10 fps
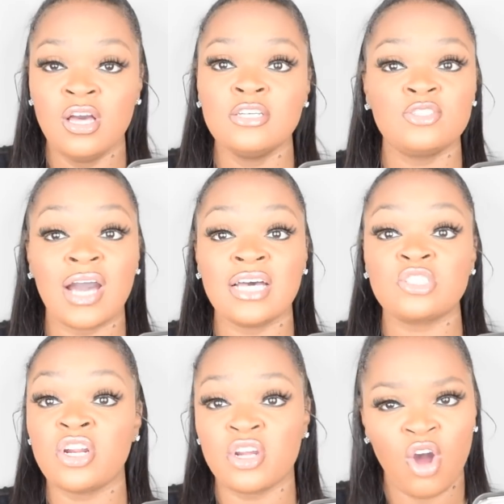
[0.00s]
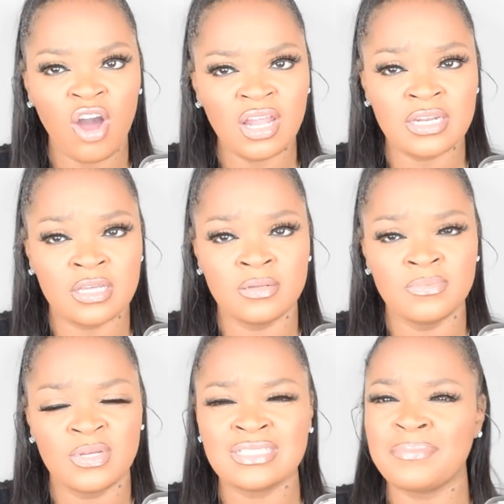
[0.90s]
So I started calling them
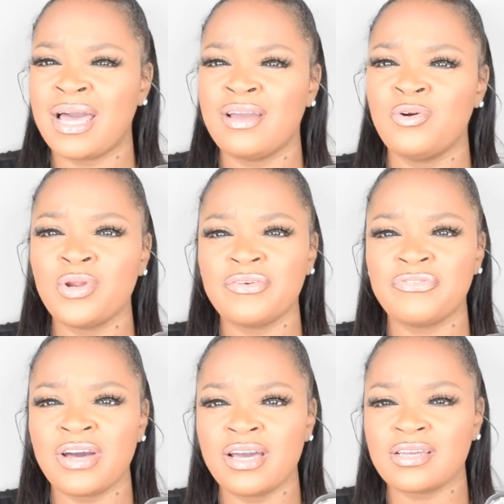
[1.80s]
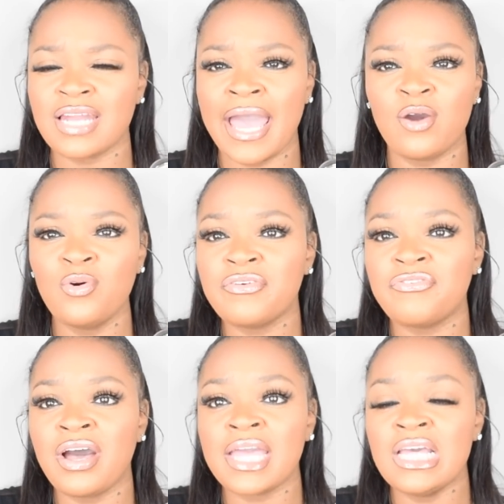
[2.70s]
because I'm like, who the
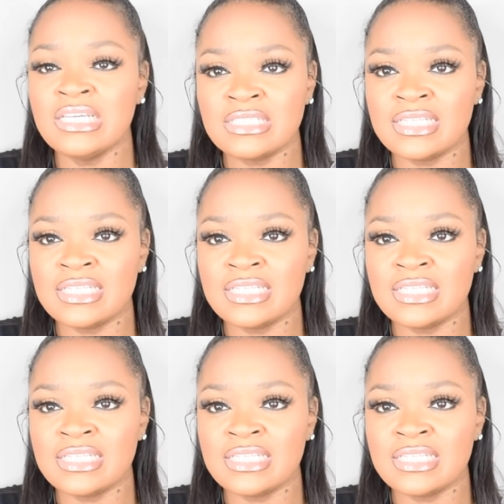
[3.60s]
fuck is